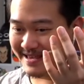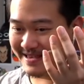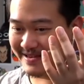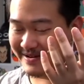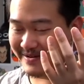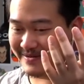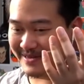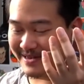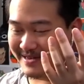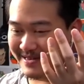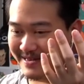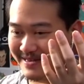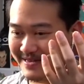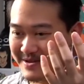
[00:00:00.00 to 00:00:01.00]
you know,
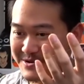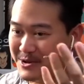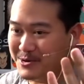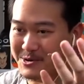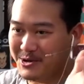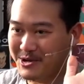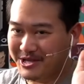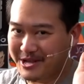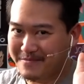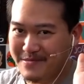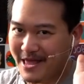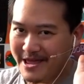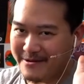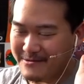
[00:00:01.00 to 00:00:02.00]
they're too good to
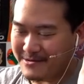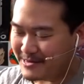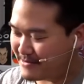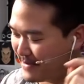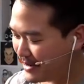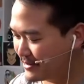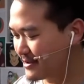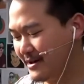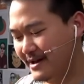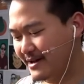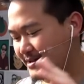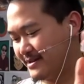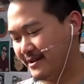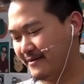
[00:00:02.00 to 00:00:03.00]
play with them. I don't know.
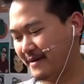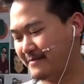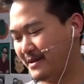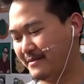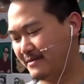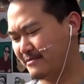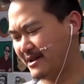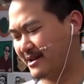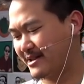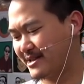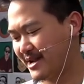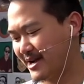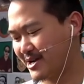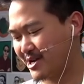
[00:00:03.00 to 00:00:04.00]
No, I'm not gonna
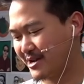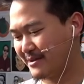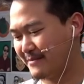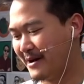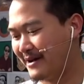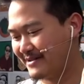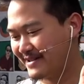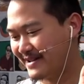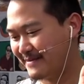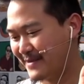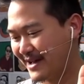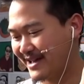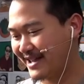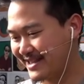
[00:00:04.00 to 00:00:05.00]
talk shit about. I'm
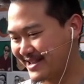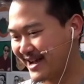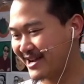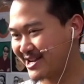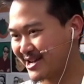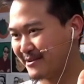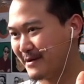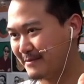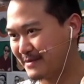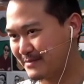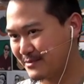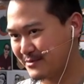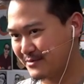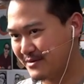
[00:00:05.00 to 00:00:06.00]
not gonna talk shit about
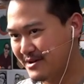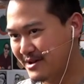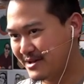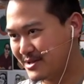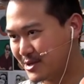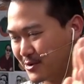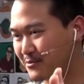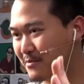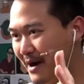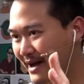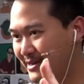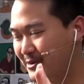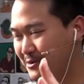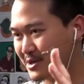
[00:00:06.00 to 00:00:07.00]
people who do
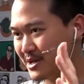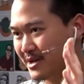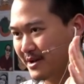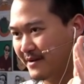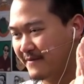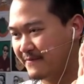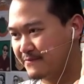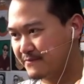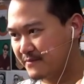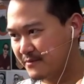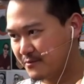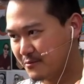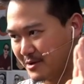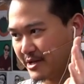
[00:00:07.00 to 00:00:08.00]
buy those
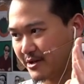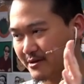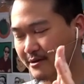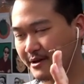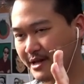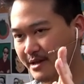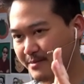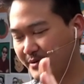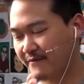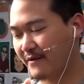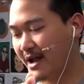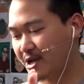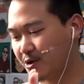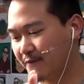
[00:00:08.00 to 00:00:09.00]
really good looking but
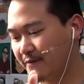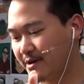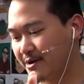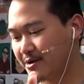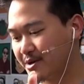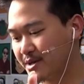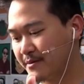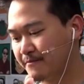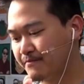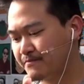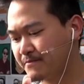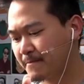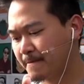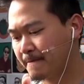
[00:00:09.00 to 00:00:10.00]
fragile figures.
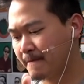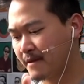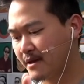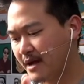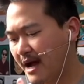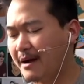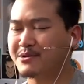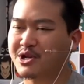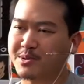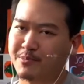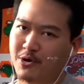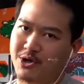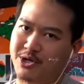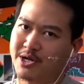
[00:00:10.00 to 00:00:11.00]
I'm
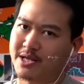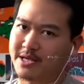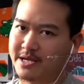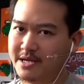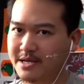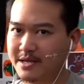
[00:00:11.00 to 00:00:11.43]
just personally